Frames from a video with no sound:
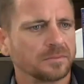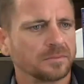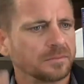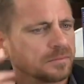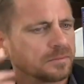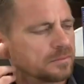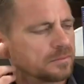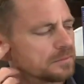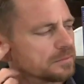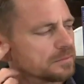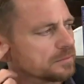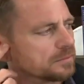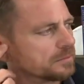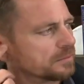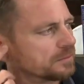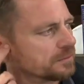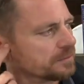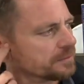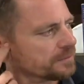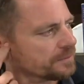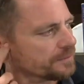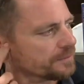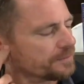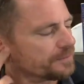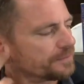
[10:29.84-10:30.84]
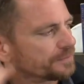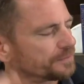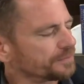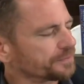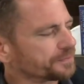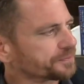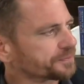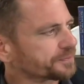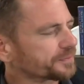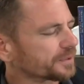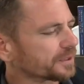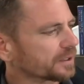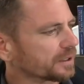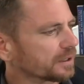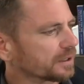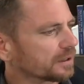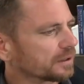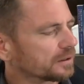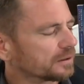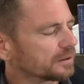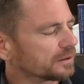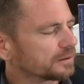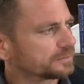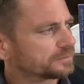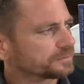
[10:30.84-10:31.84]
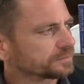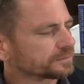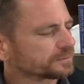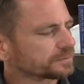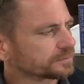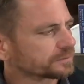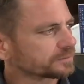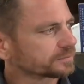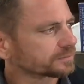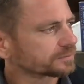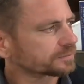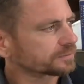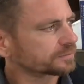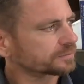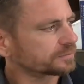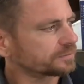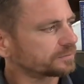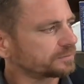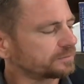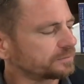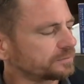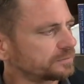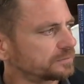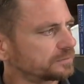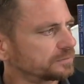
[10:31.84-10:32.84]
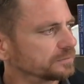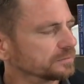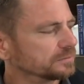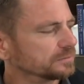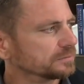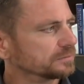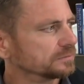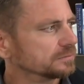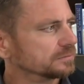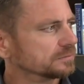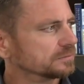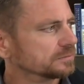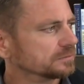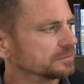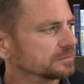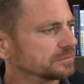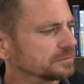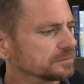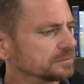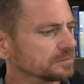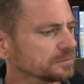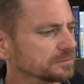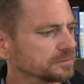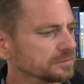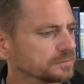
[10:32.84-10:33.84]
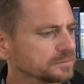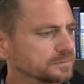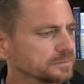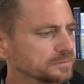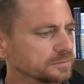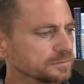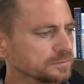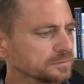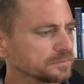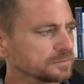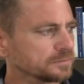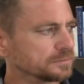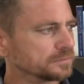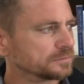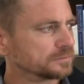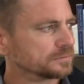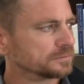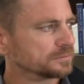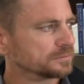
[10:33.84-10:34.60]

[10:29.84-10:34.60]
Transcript: (not speaking)